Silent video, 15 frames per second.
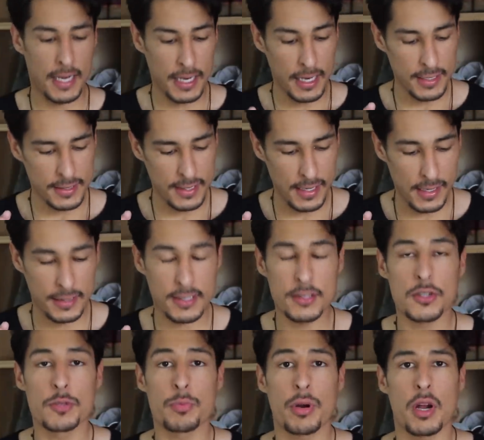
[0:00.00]
I gotta say that
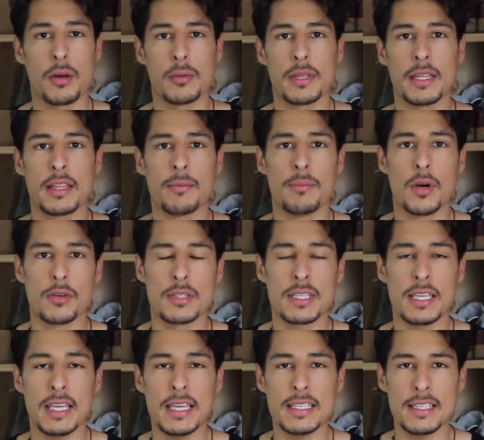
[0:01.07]
this was probably the
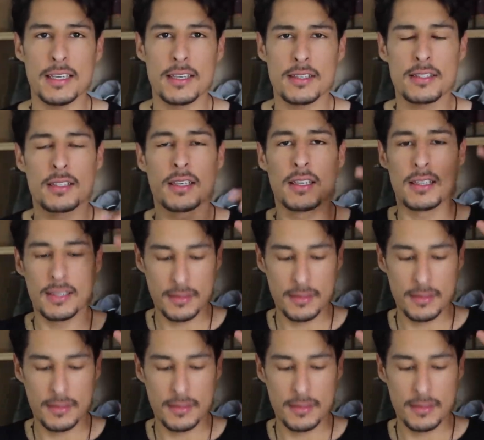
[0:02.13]
most easiest